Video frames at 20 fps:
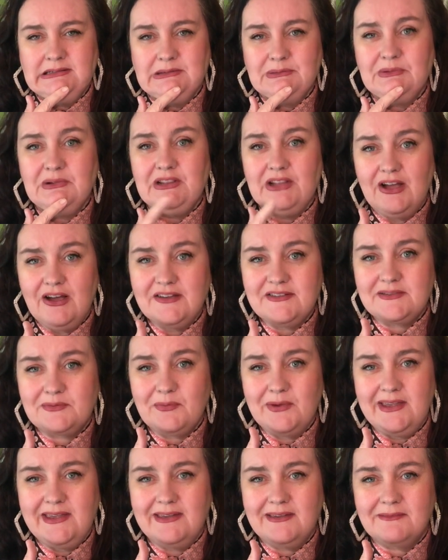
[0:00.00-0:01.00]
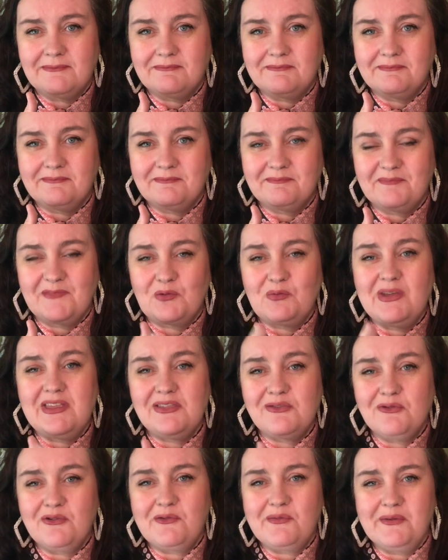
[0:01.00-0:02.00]
Well, last week we
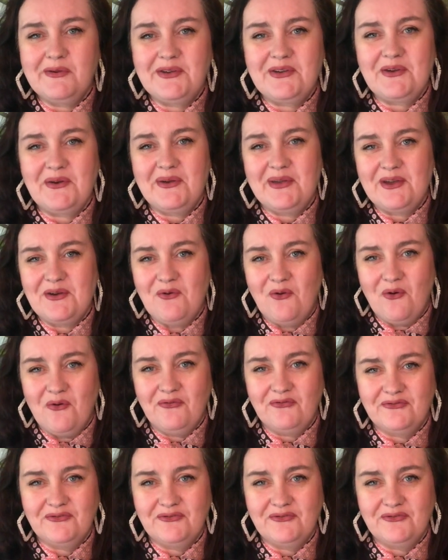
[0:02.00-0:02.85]
thought we were going off